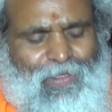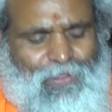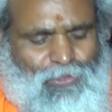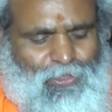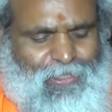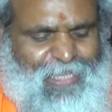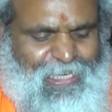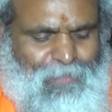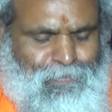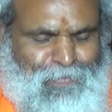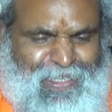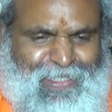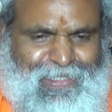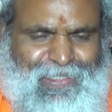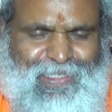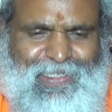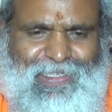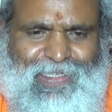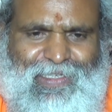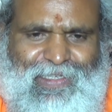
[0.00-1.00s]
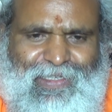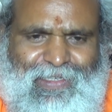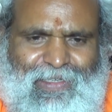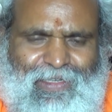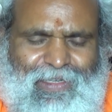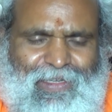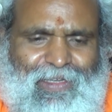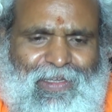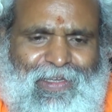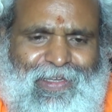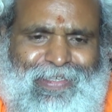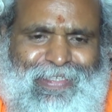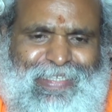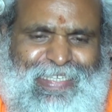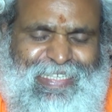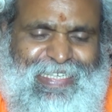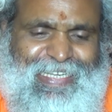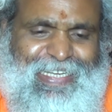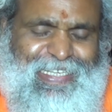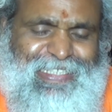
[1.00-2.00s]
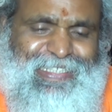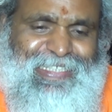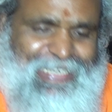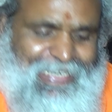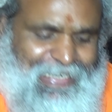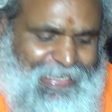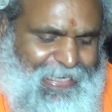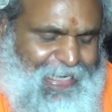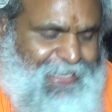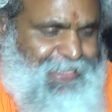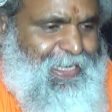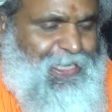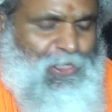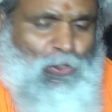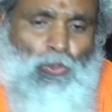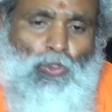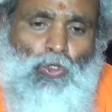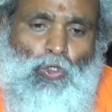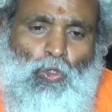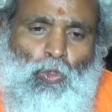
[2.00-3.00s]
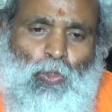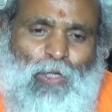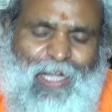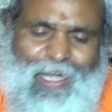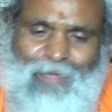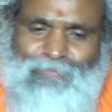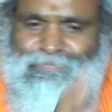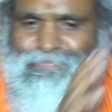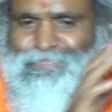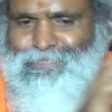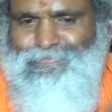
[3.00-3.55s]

so that means it is related to Sukham.